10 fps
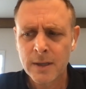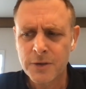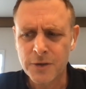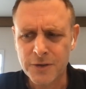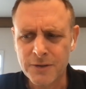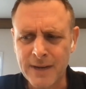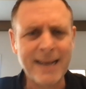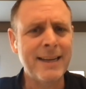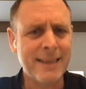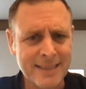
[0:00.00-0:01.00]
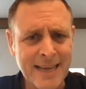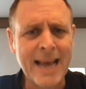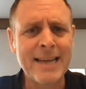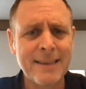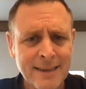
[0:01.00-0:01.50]
just getting in his
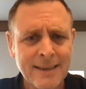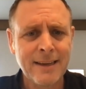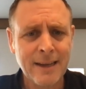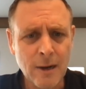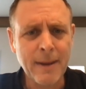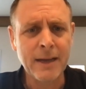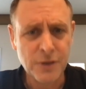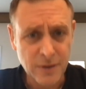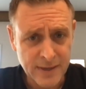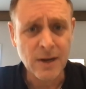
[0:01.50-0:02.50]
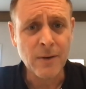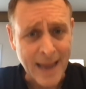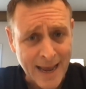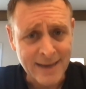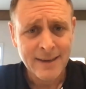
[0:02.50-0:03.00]
head making sure he's
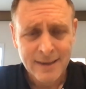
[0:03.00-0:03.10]
okay,